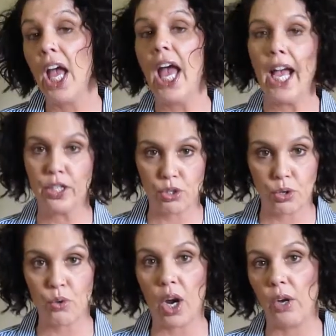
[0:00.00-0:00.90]
has
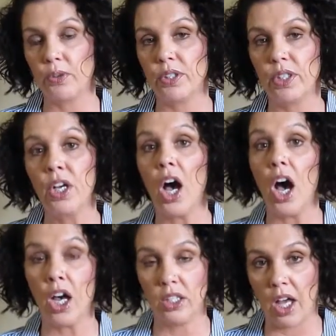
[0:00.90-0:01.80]
grown
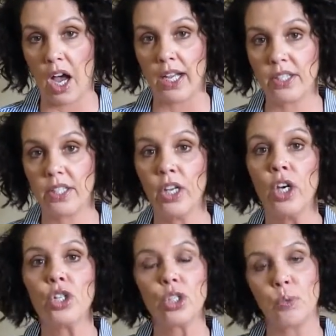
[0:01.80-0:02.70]
a lot,
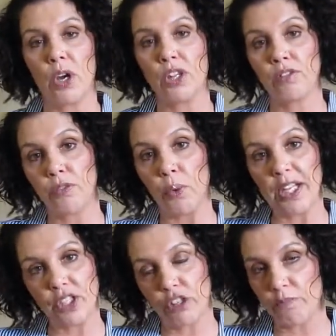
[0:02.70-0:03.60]
to where the
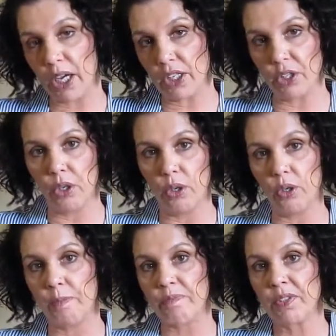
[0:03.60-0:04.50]
voice of my
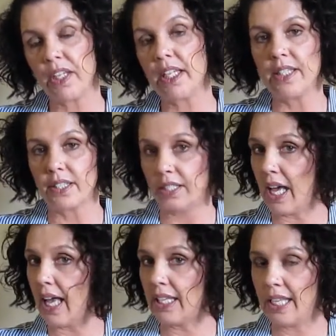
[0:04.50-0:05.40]
goal is a
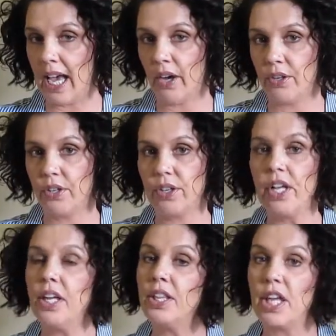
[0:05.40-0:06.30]
lot louder
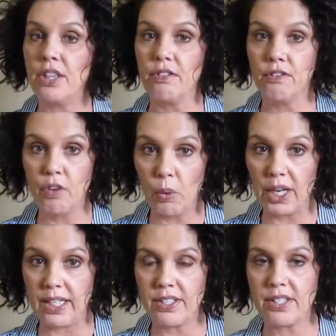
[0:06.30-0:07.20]
than the
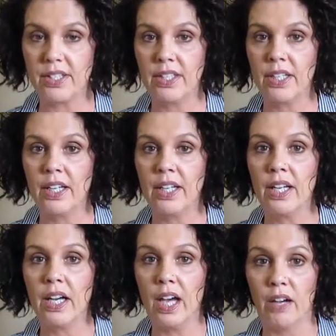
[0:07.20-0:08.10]
voice
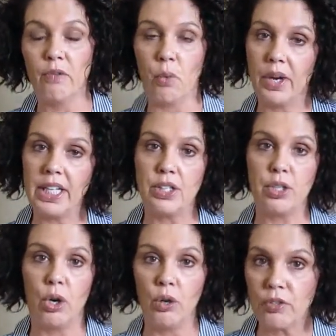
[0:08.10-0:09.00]
of wanting
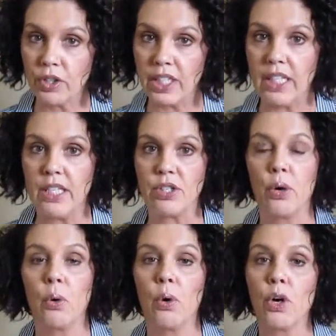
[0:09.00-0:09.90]
to overeat
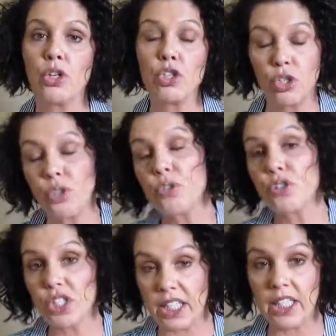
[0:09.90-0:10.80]
or
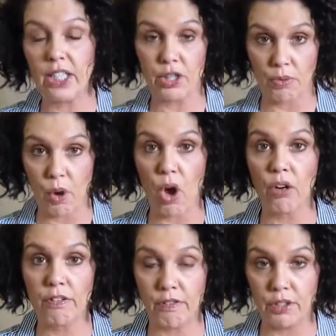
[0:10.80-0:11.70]
choose to eat the
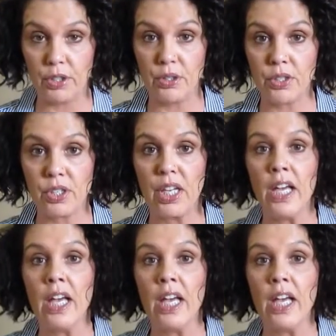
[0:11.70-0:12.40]
wrong foods.